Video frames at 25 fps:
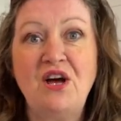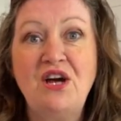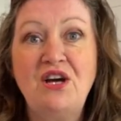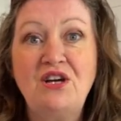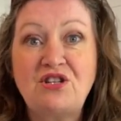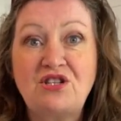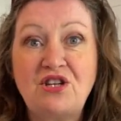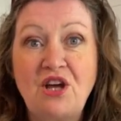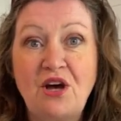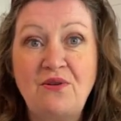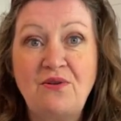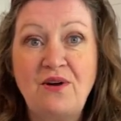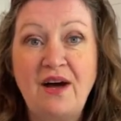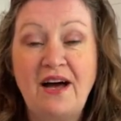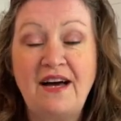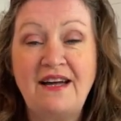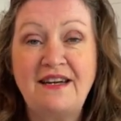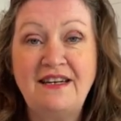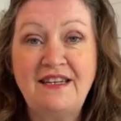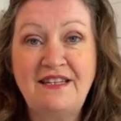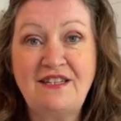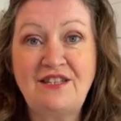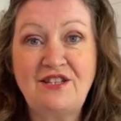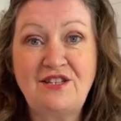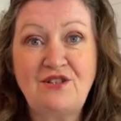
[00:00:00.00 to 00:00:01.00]
So I
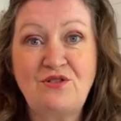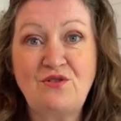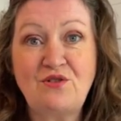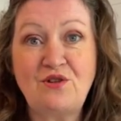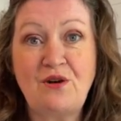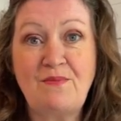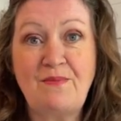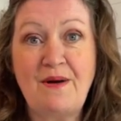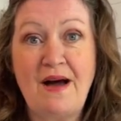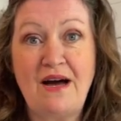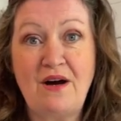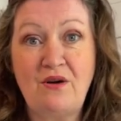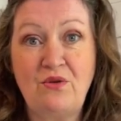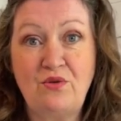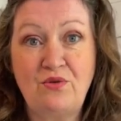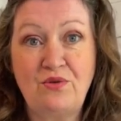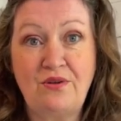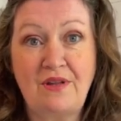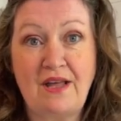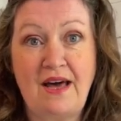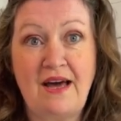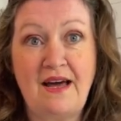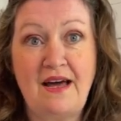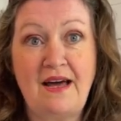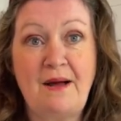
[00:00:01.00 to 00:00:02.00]
need to talk about all
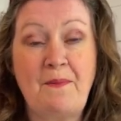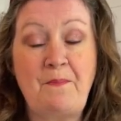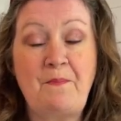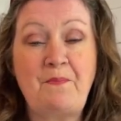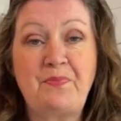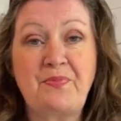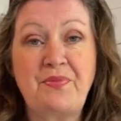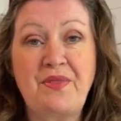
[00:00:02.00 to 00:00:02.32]
that,